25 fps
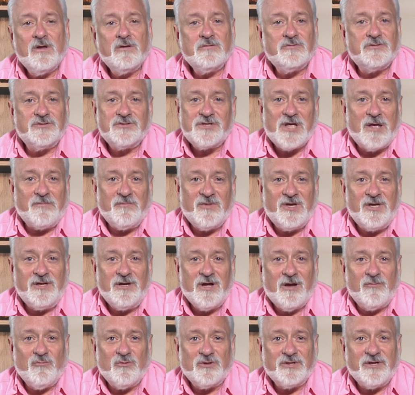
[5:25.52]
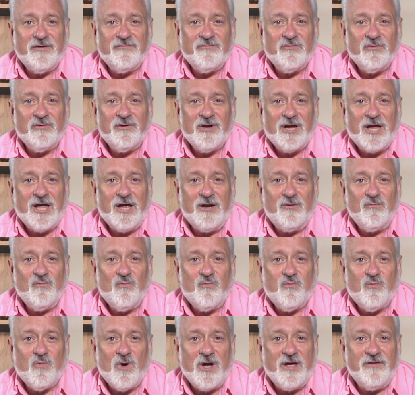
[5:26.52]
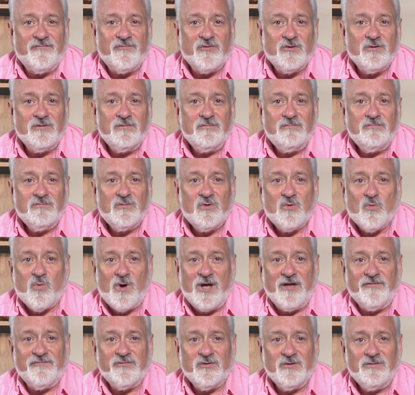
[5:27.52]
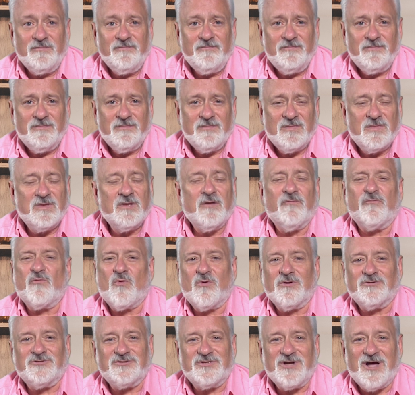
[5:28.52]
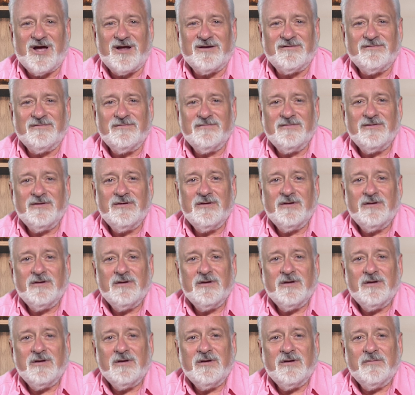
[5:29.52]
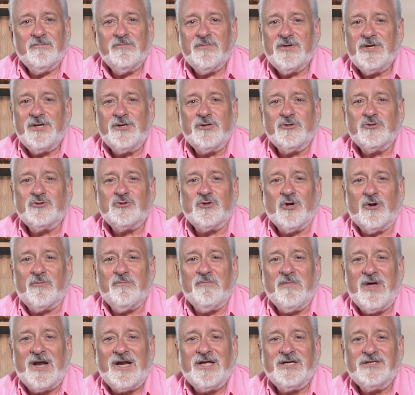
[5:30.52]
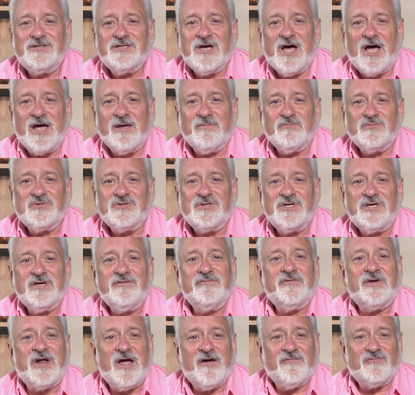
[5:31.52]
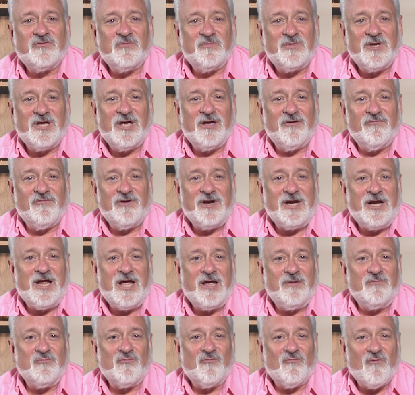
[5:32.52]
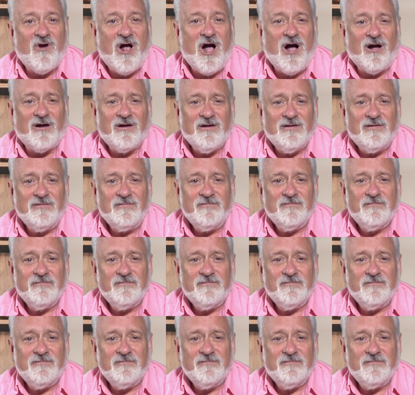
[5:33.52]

Does that mean I will never again quaver? Of course not. Peter shook many times, even after being renamed Rock.